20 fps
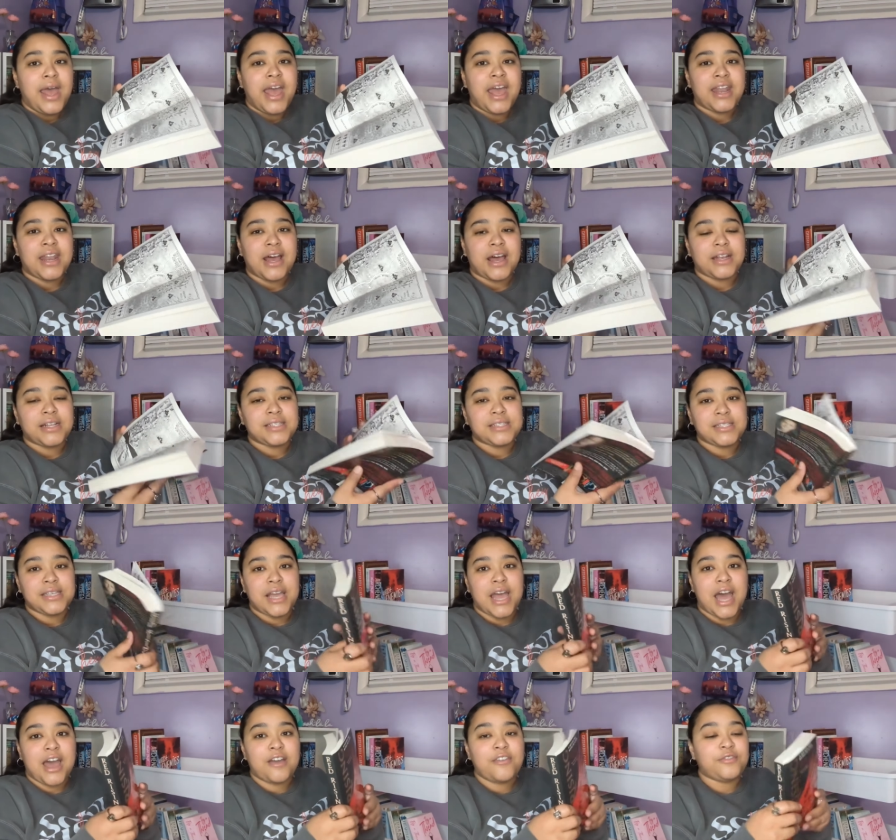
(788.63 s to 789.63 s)
And honestly,
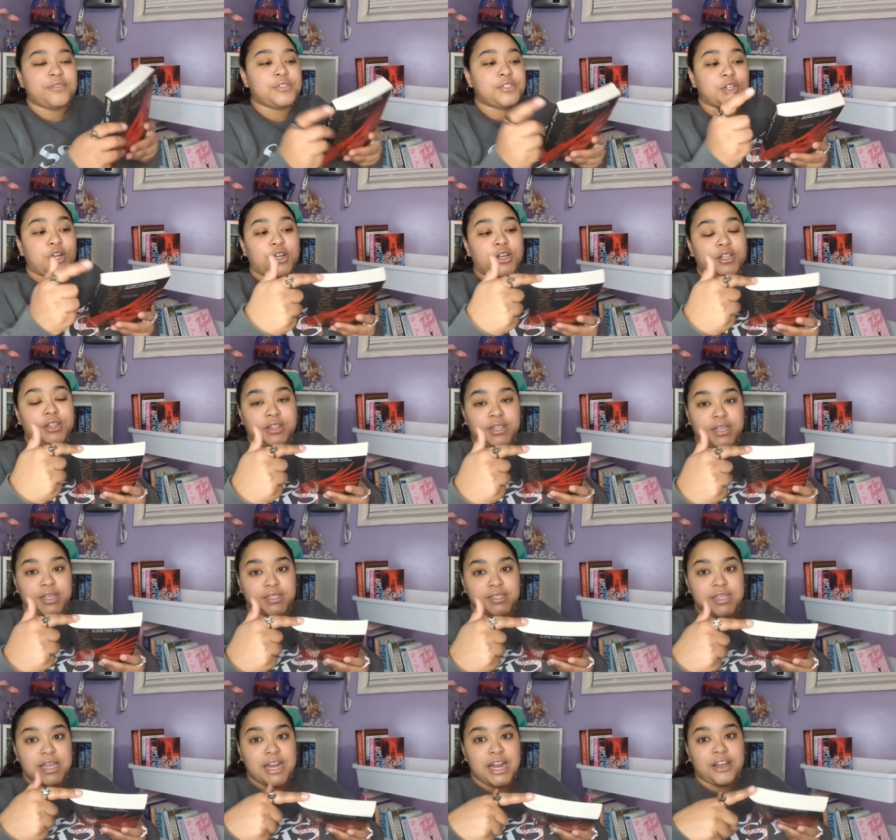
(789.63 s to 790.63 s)
I've started
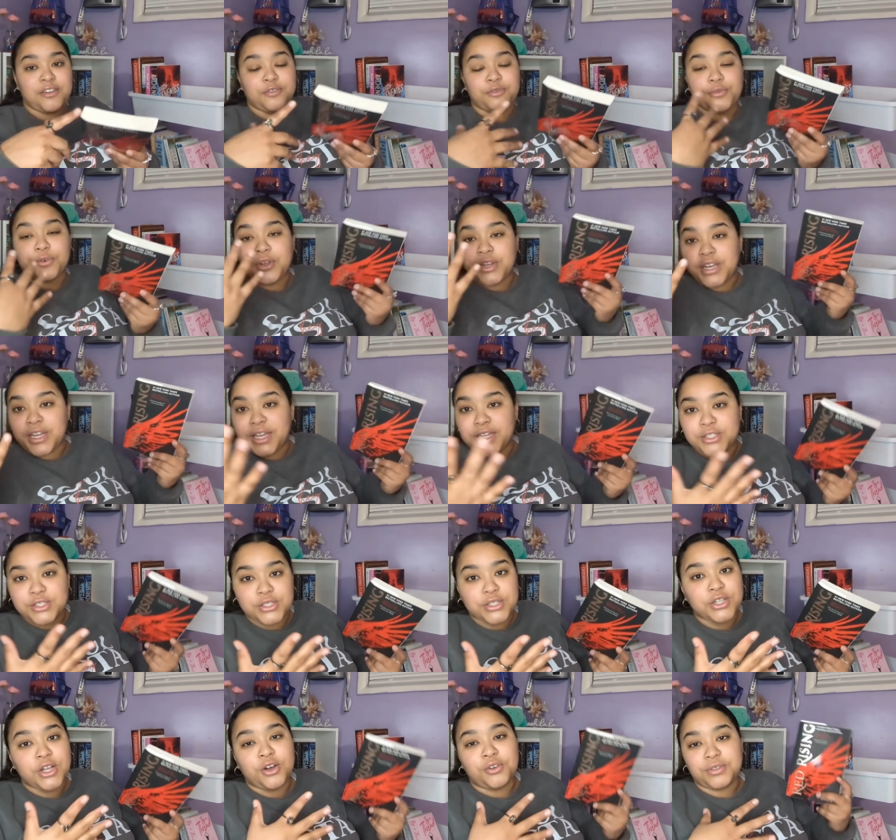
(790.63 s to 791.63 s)
this and I'm reading it
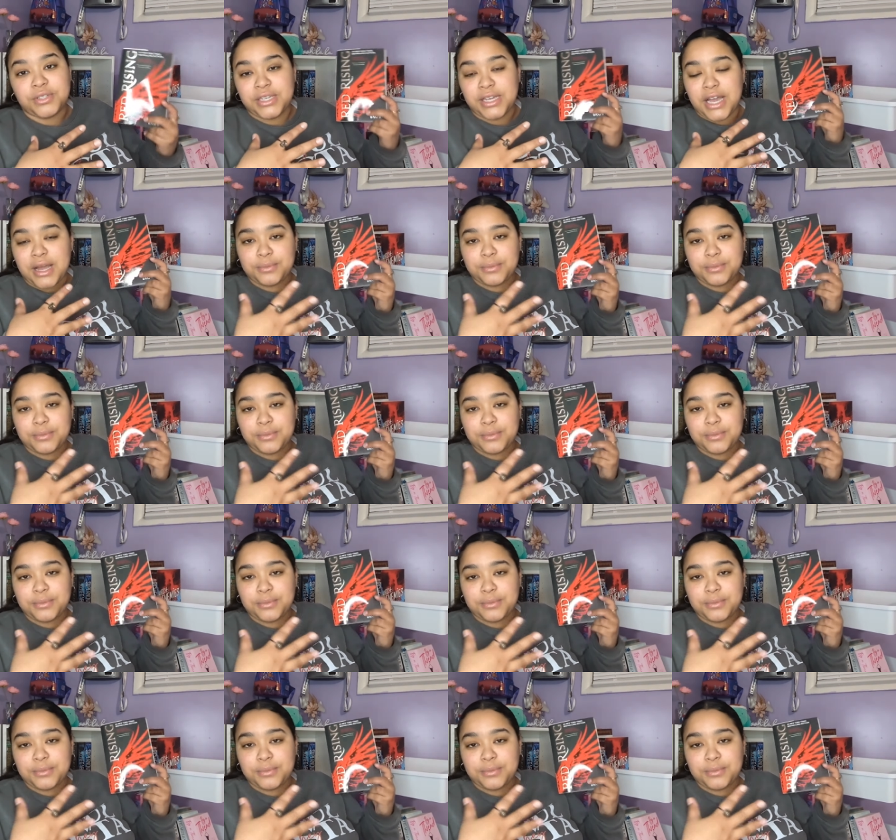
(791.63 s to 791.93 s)
slowly.